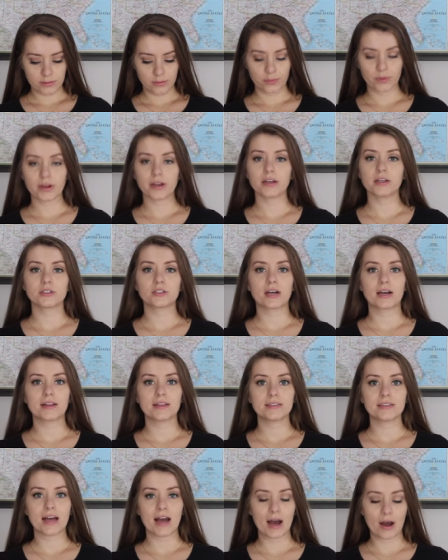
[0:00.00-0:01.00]
we're going to try
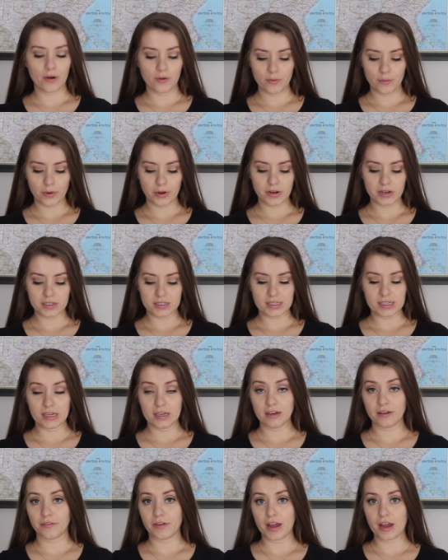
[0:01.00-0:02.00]
this out and we're going to see if